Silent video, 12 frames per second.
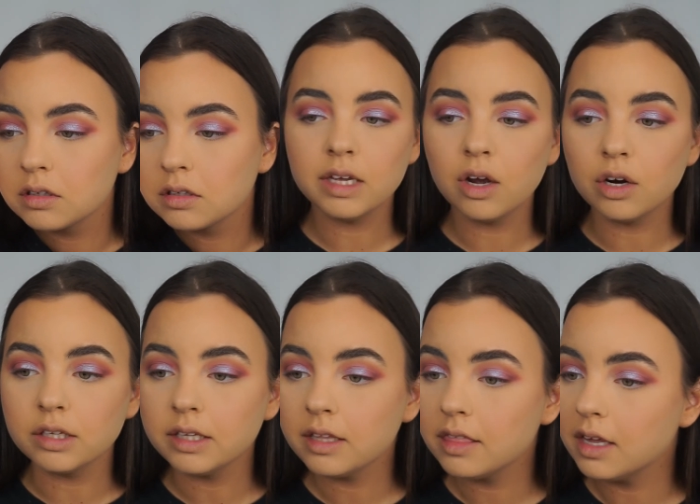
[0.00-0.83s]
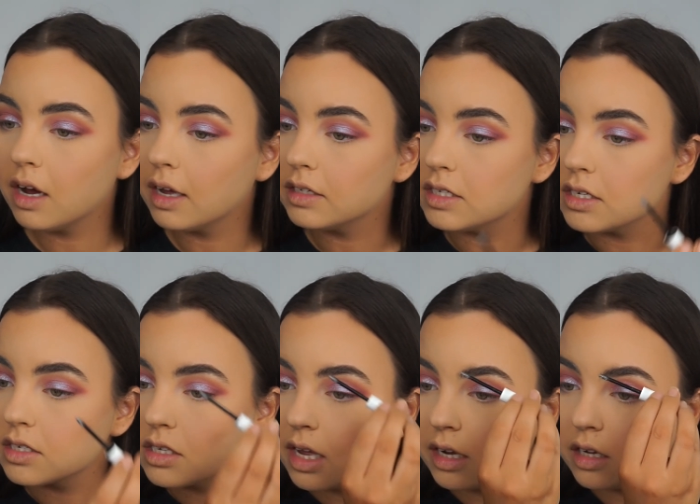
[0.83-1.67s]
The only thing I
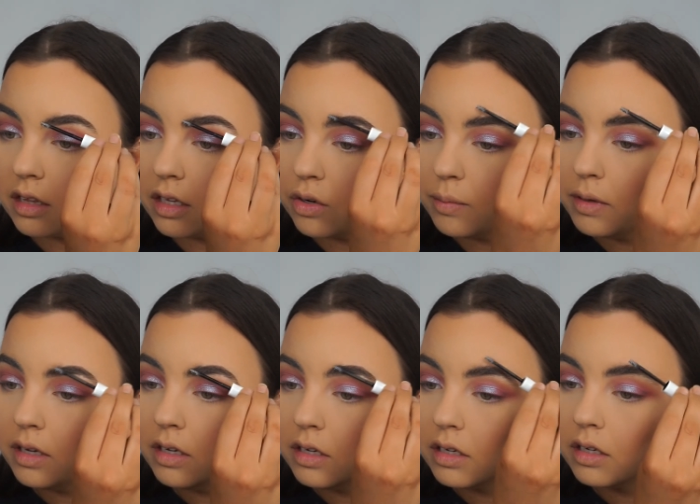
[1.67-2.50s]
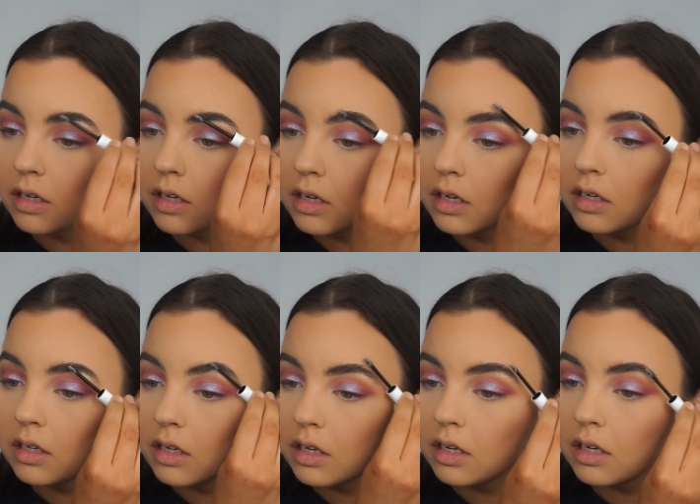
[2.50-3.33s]
dislike a little bit
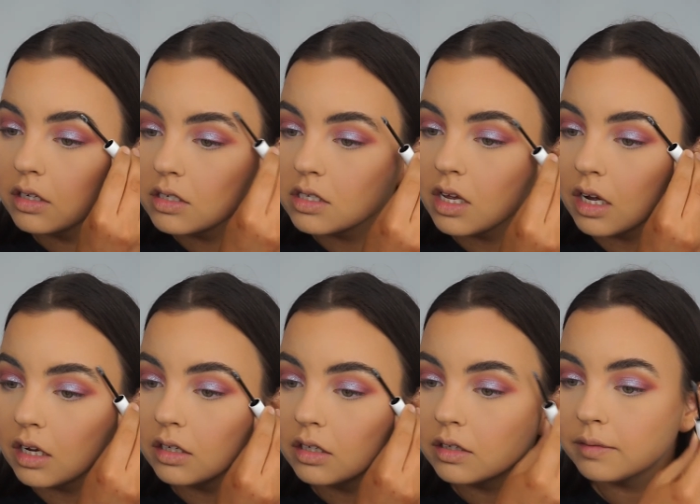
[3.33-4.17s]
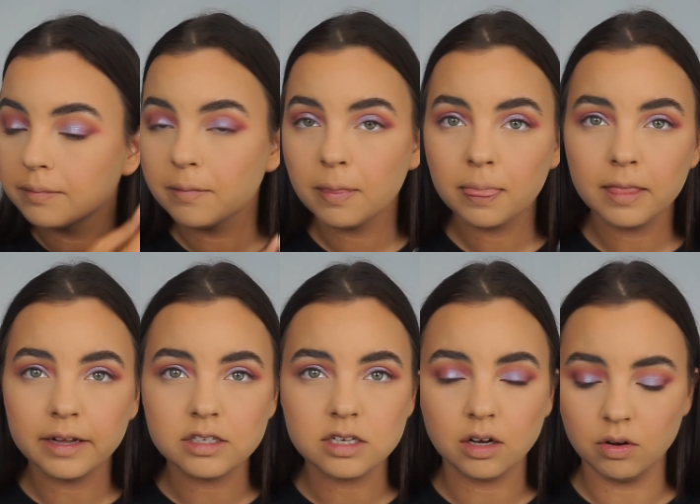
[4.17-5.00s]
is that
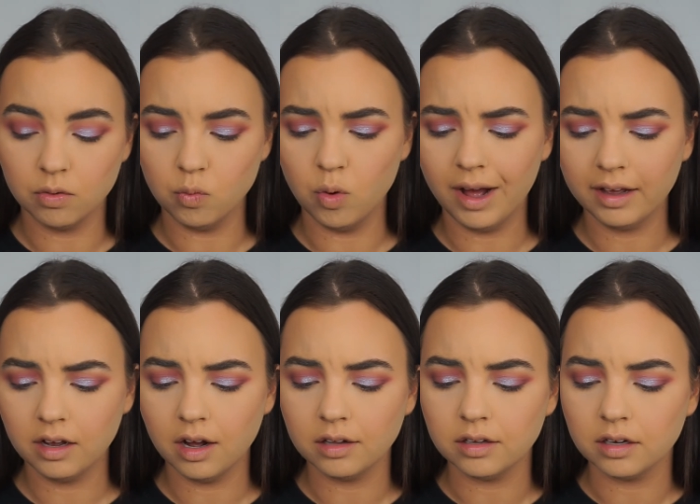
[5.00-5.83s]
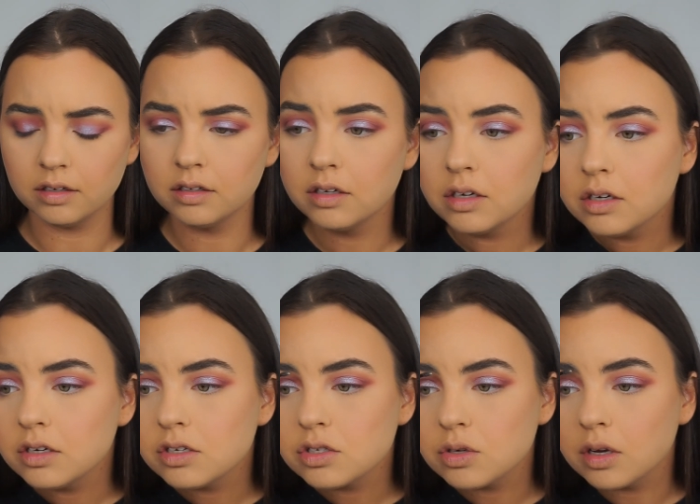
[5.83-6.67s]
it's like a white color.
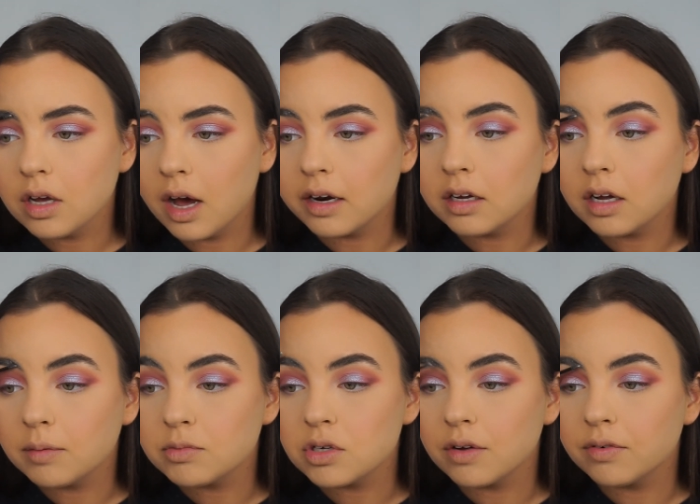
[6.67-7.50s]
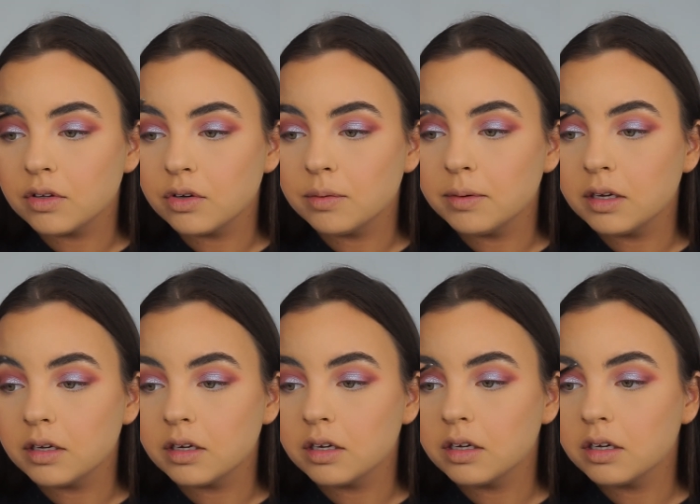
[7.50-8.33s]
So it kind of comes off a little
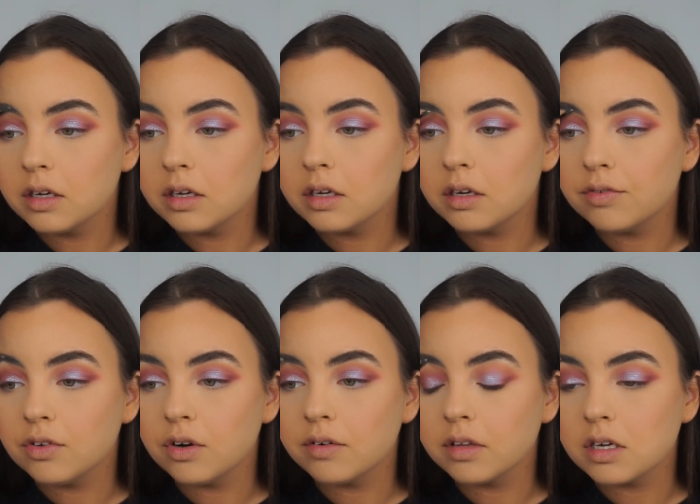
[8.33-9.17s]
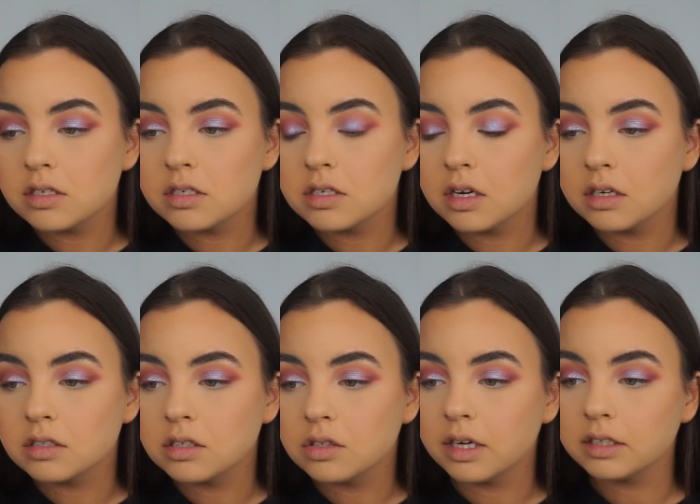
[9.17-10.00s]
bit. And if you don't realize it's there, it's
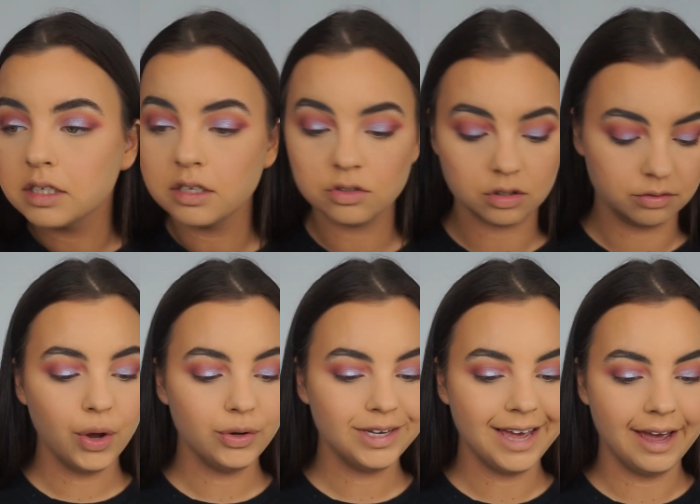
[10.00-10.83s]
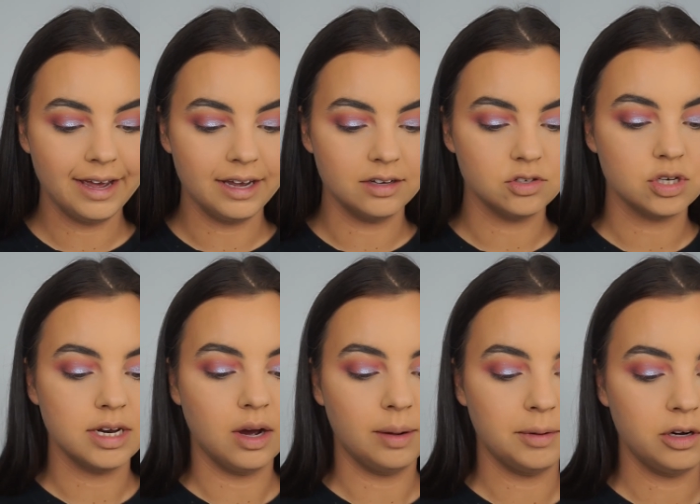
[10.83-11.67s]
gonna look like dandruff. Okay, so
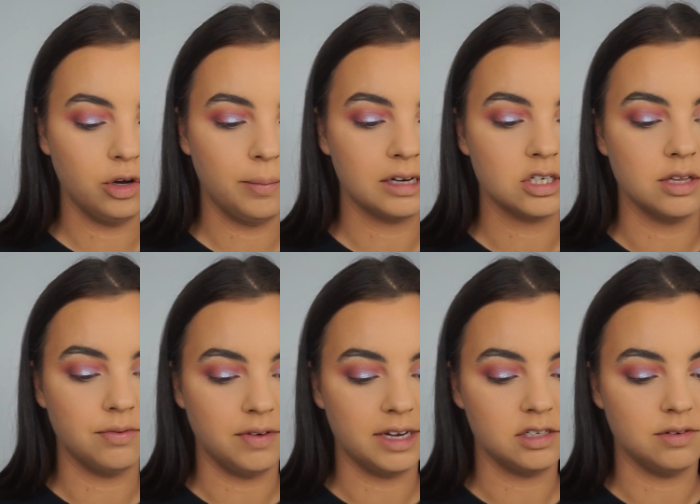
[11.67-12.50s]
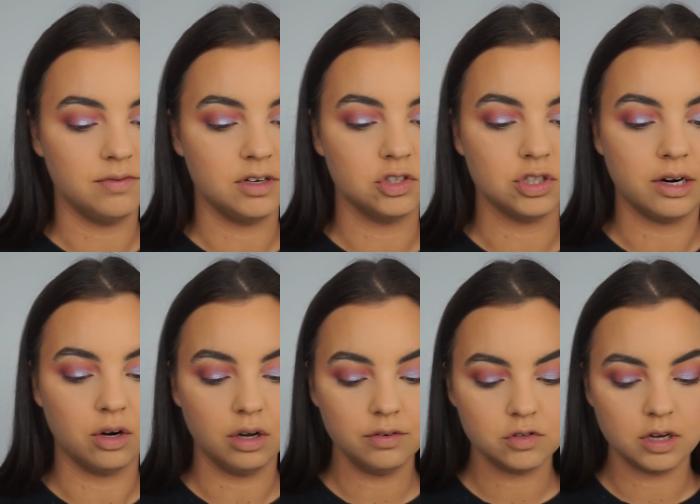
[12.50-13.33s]
now I'm gonna go back to the face and finish that
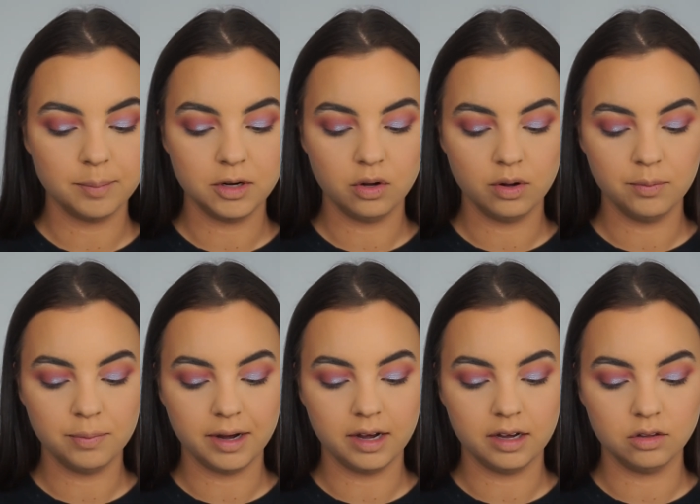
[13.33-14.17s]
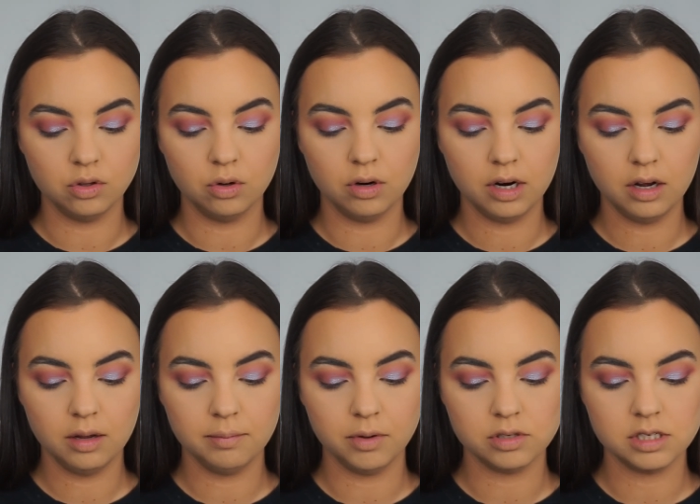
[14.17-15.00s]
off. So I'm gonna go in with my Laura
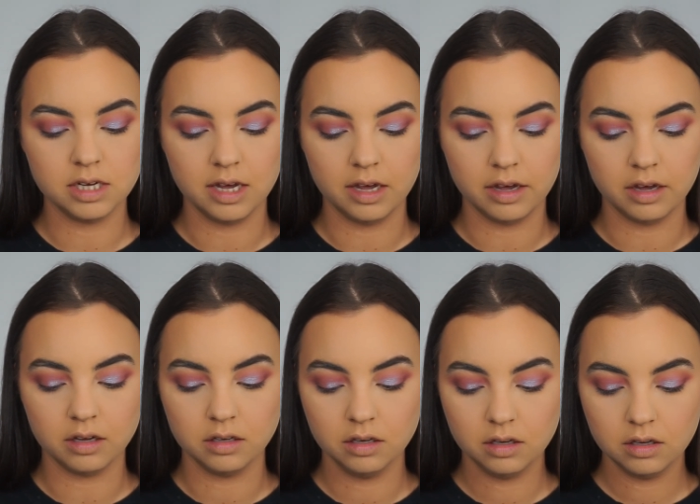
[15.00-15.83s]
Mercier